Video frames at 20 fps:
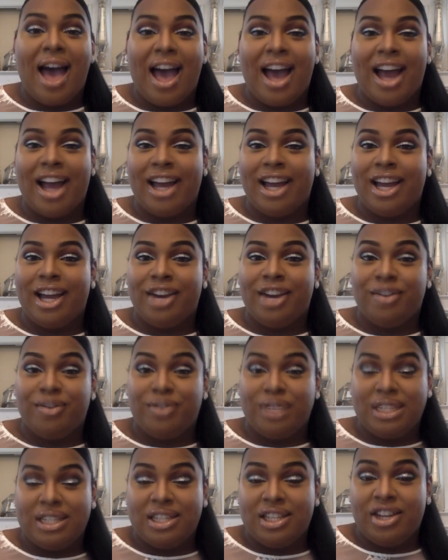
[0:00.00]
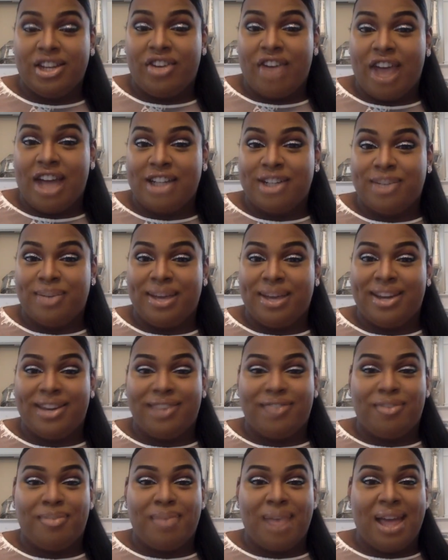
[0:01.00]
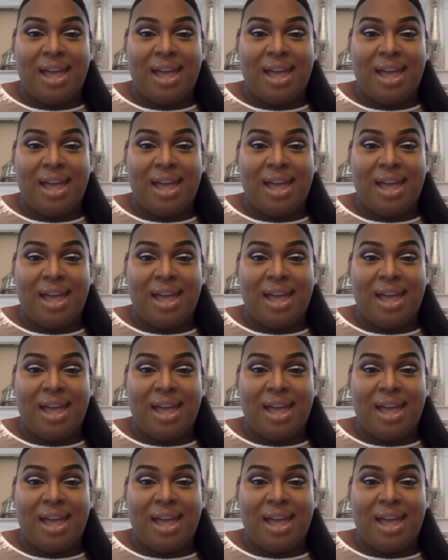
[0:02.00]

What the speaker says: I recently graduated from